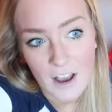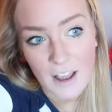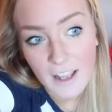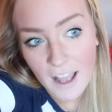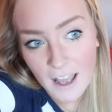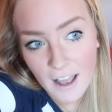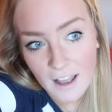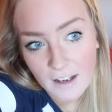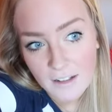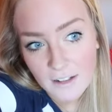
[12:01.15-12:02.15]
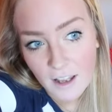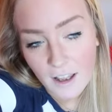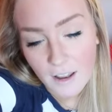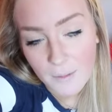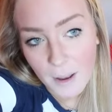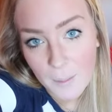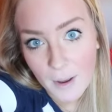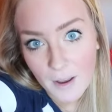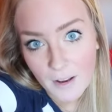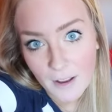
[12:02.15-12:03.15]
I had a
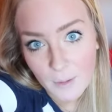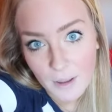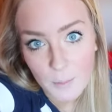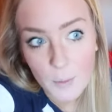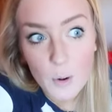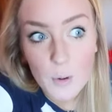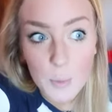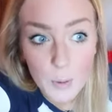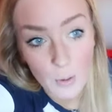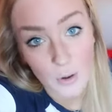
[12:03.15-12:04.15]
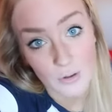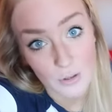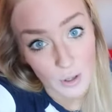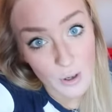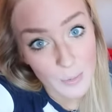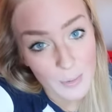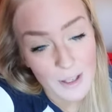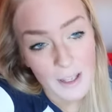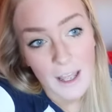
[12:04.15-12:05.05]
burger with pulled pork on top.